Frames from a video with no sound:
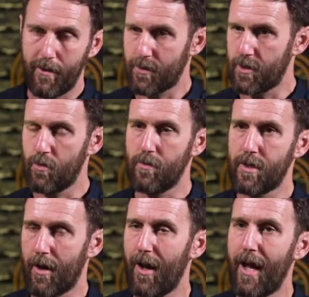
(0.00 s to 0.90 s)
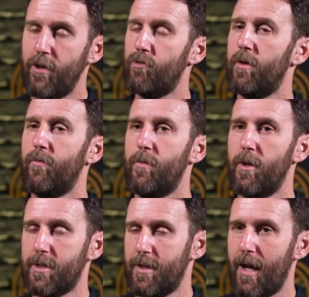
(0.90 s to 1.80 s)
There was a sort of subtle hatred of the
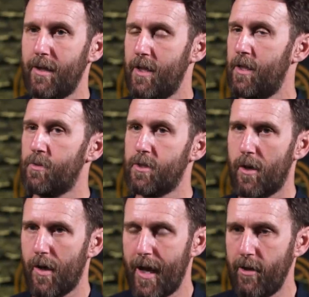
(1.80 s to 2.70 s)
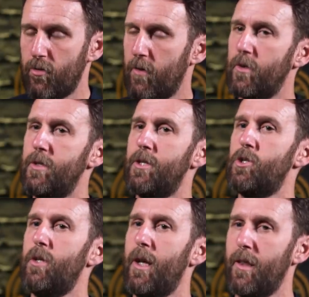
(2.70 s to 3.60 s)
personality. There was a subtle hatred of
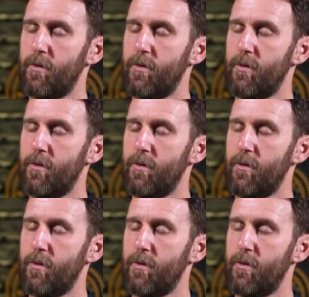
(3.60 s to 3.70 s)
conditioning.